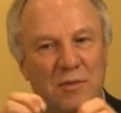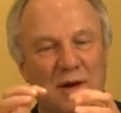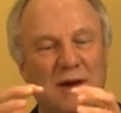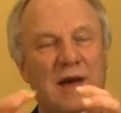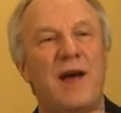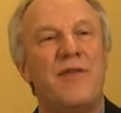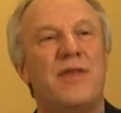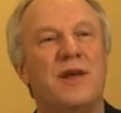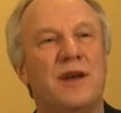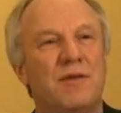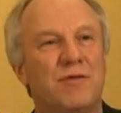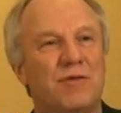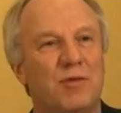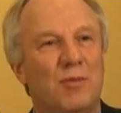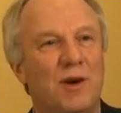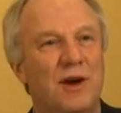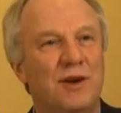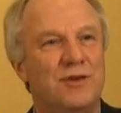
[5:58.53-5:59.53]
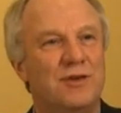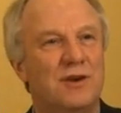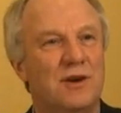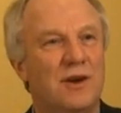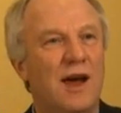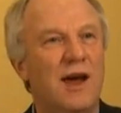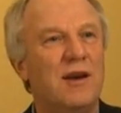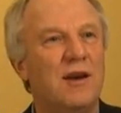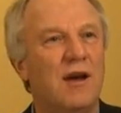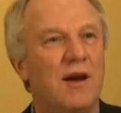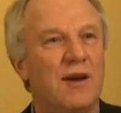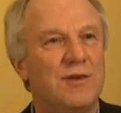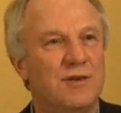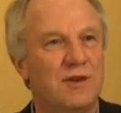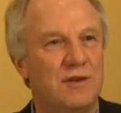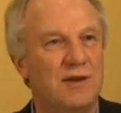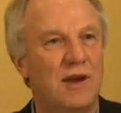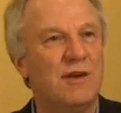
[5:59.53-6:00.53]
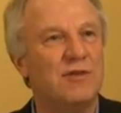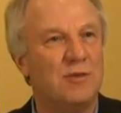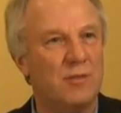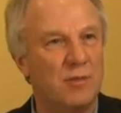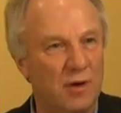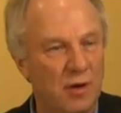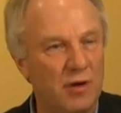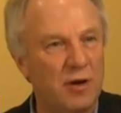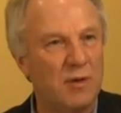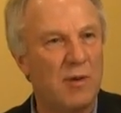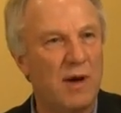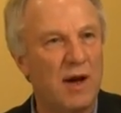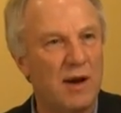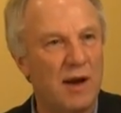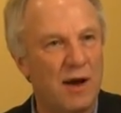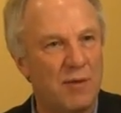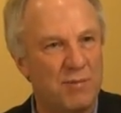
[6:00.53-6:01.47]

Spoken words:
get that information and analyze it, tells them a lot about how